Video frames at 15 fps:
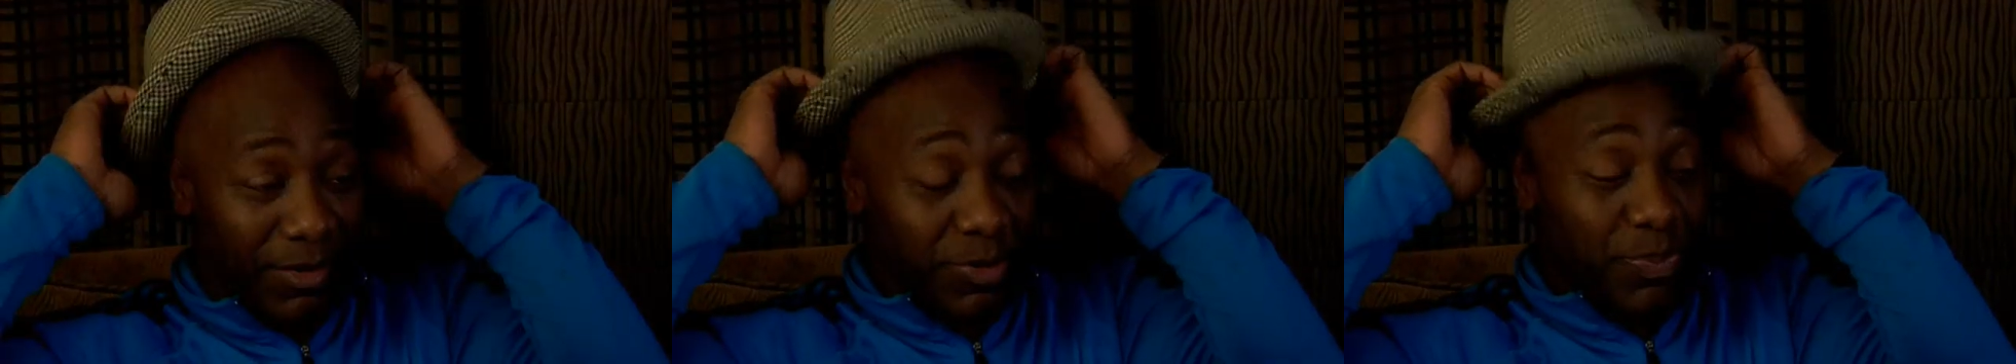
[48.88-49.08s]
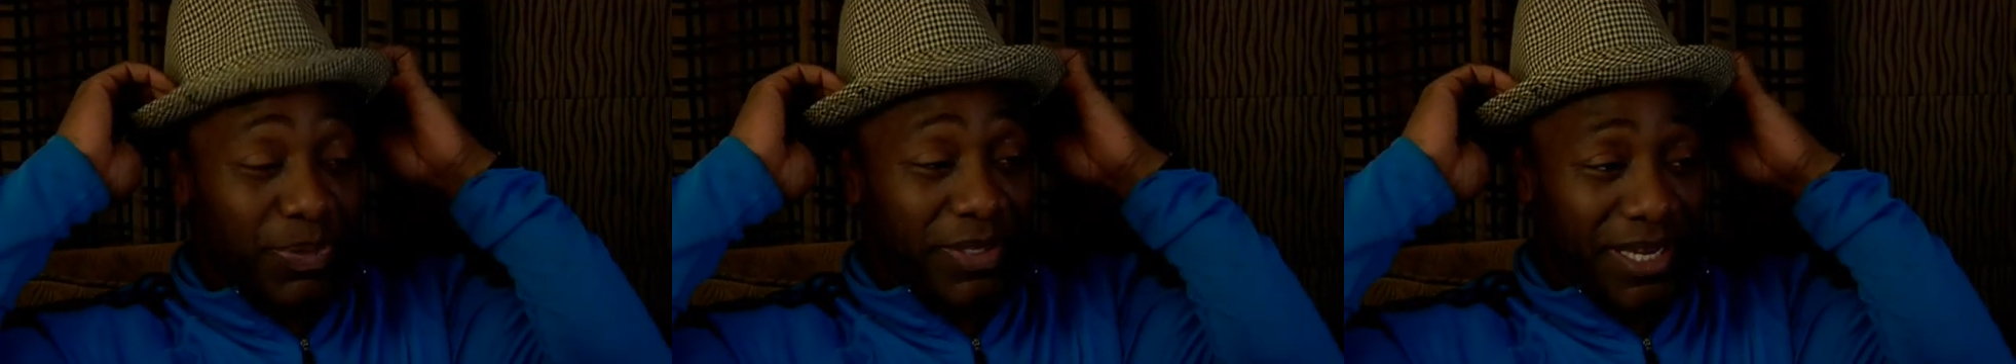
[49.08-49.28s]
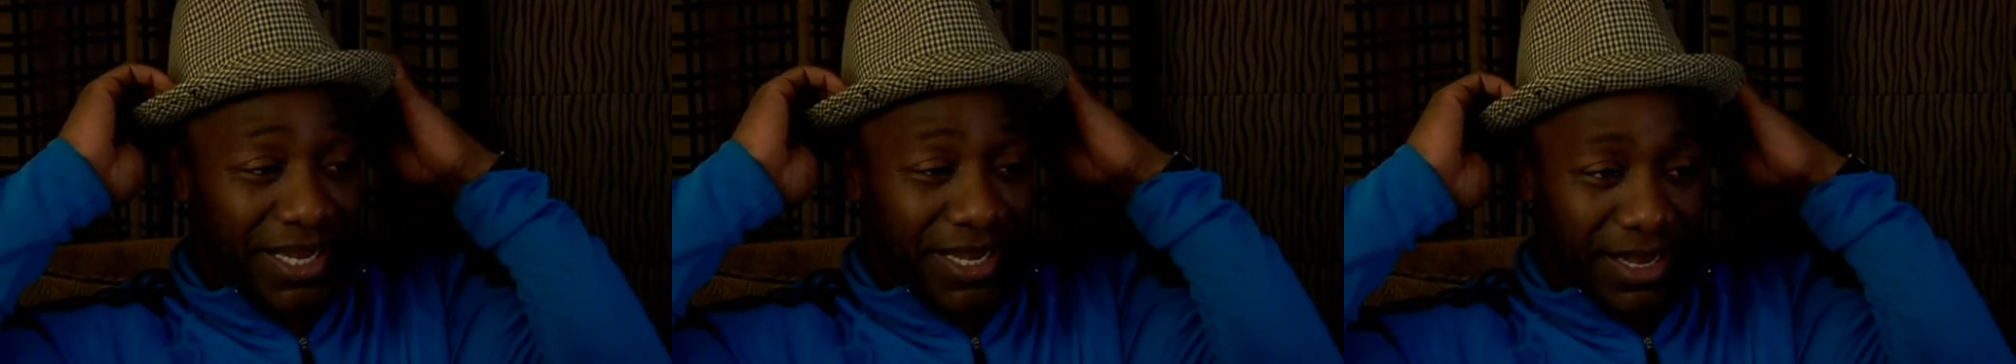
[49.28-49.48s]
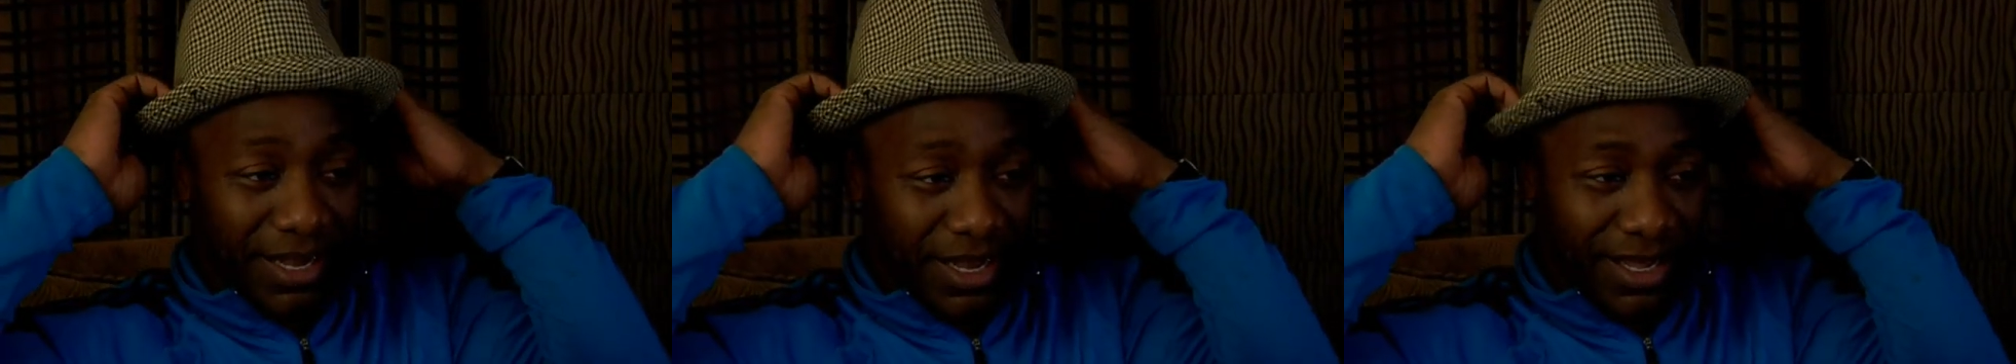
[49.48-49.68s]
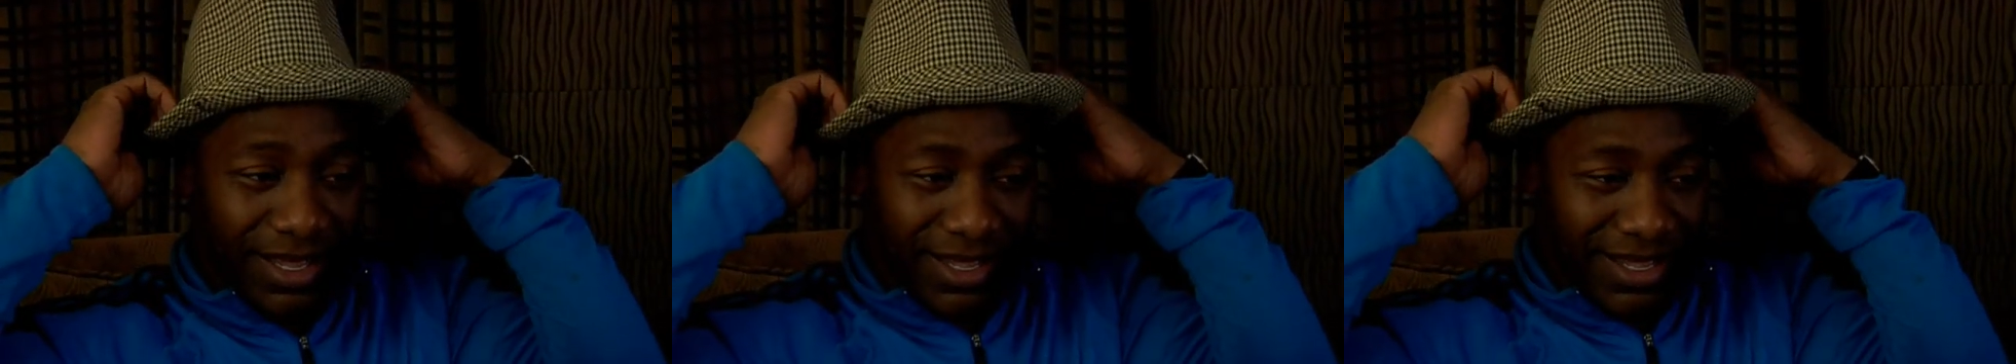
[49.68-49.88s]
was playing
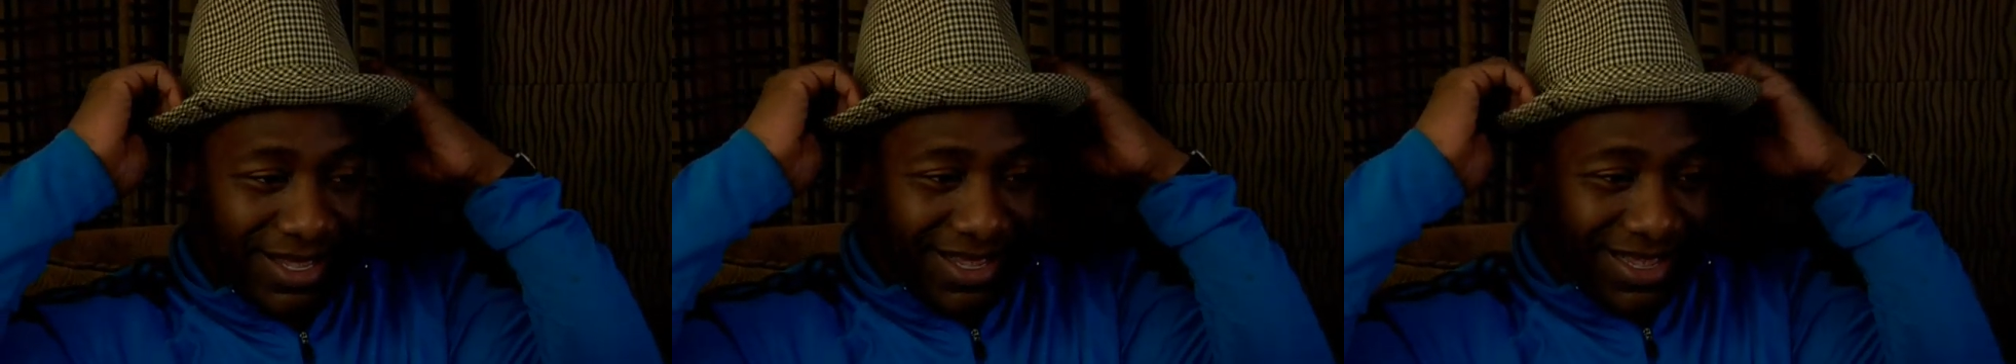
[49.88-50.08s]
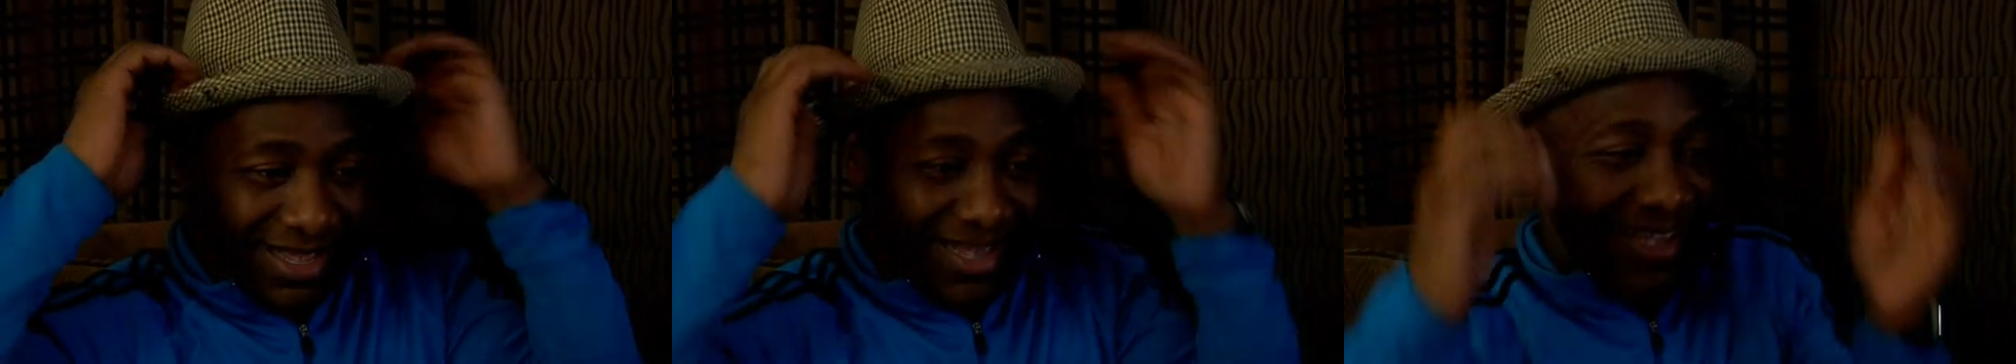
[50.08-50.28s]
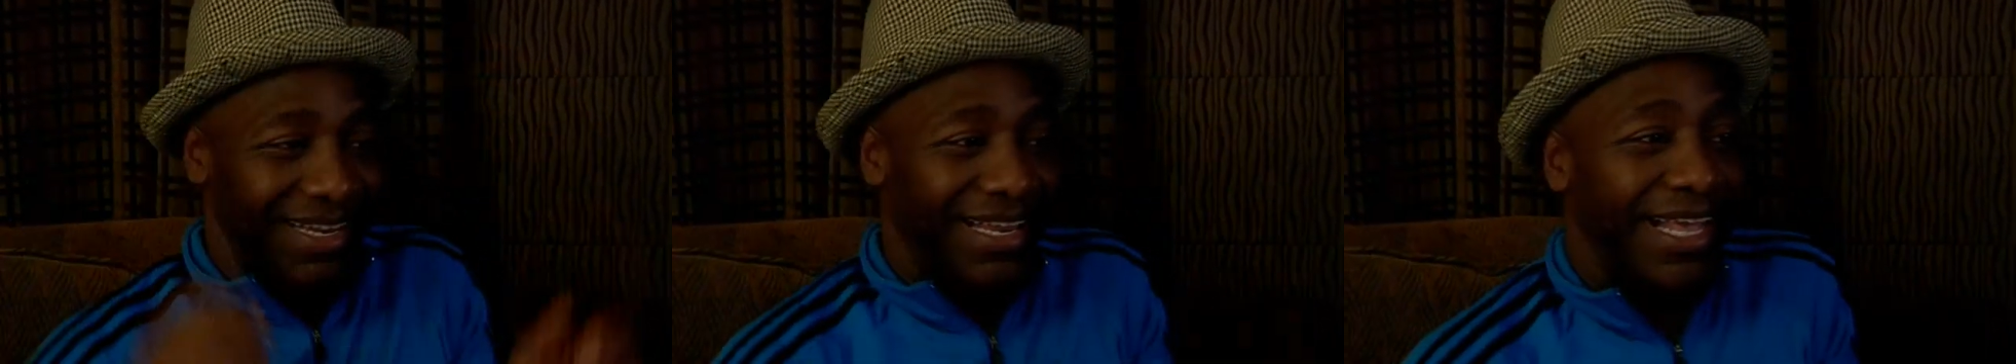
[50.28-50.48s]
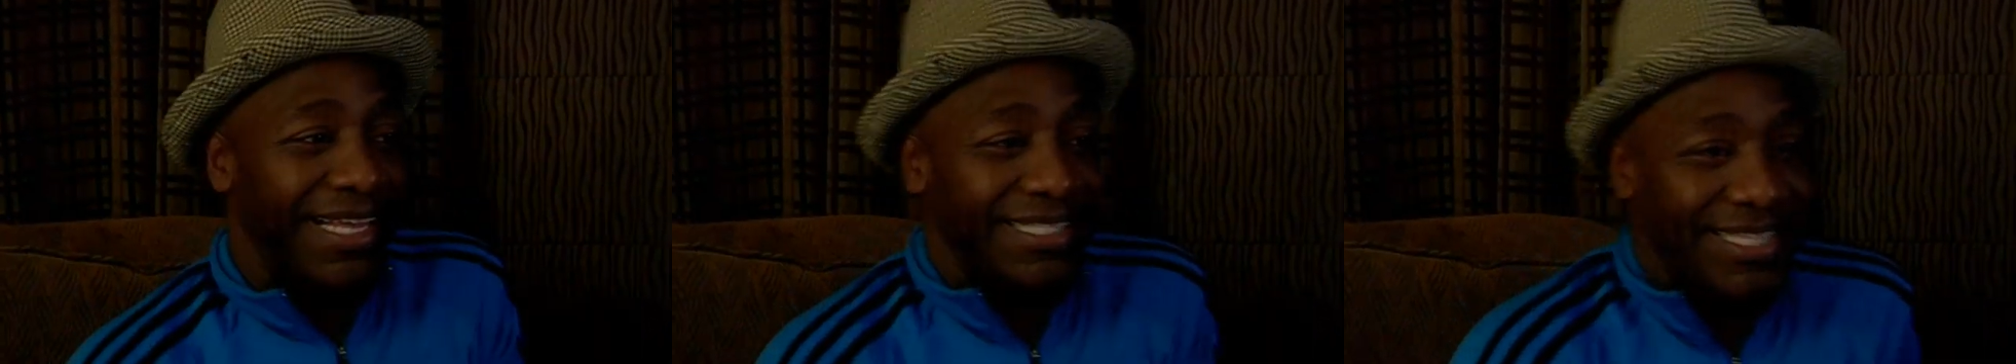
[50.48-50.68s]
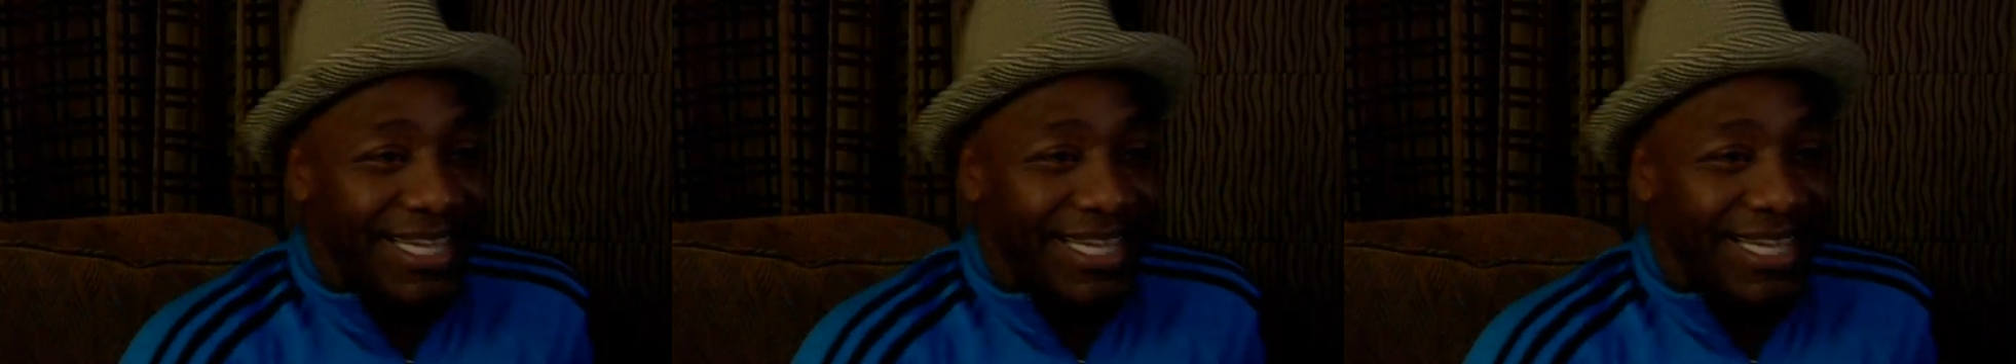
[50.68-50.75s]
uh, last